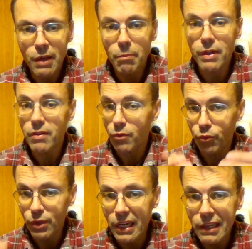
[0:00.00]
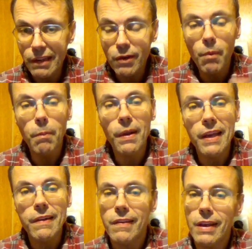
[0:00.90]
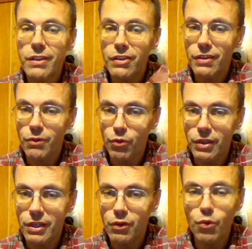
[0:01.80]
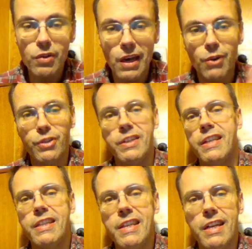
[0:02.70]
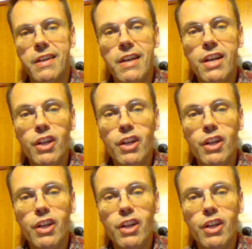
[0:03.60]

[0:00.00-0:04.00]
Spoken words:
But really the complaint dates to year 2018.